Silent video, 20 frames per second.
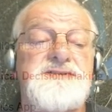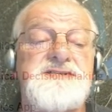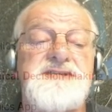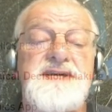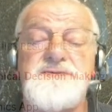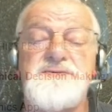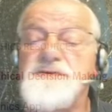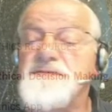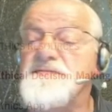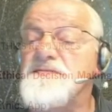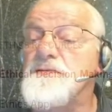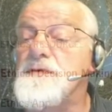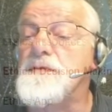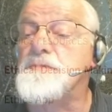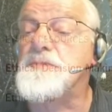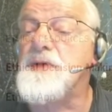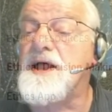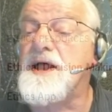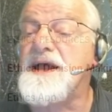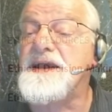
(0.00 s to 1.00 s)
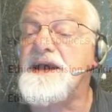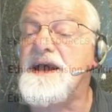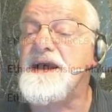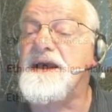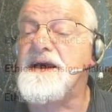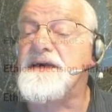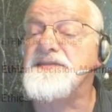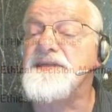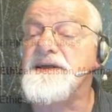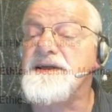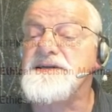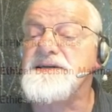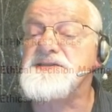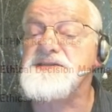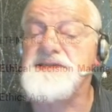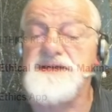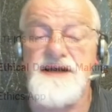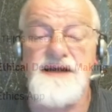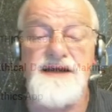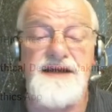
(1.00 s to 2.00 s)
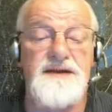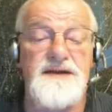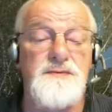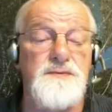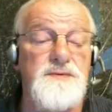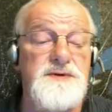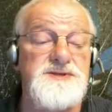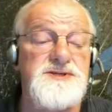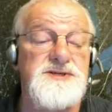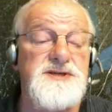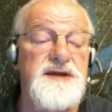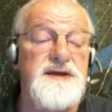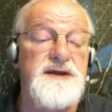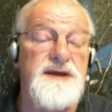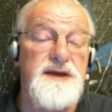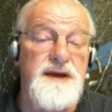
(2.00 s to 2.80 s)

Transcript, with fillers: Center for Applied Ethics, and which,